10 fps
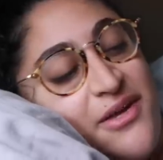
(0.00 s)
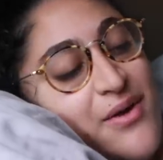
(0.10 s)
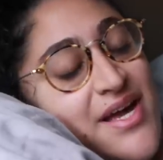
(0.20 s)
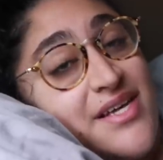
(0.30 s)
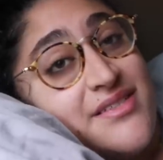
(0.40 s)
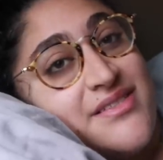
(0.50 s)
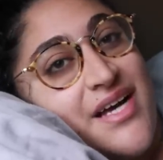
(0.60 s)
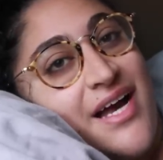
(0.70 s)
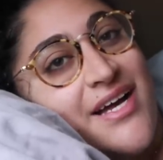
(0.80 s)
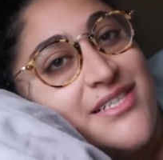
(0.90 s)
Anyways,
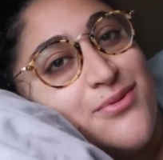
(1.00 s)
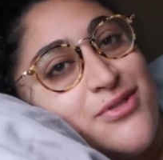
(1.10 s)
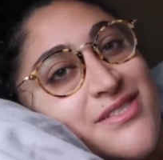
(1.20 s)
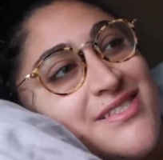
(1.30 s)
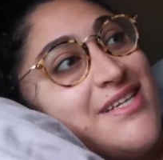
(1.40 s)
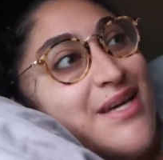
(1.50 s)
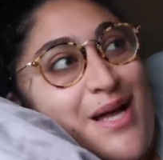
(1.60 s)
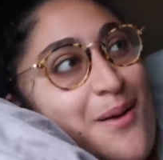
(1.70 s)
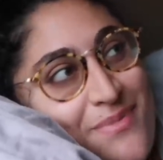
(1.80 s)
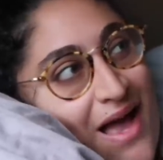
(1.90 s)
I guess we'll just get
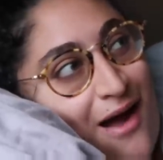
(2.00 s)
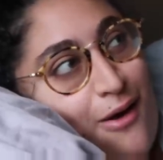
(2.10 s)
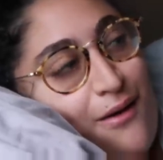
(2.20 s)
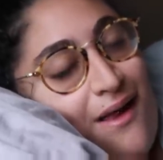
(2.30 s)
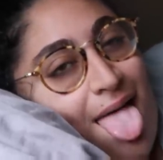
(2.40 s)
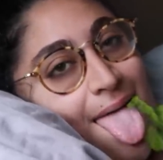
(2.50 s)
up now.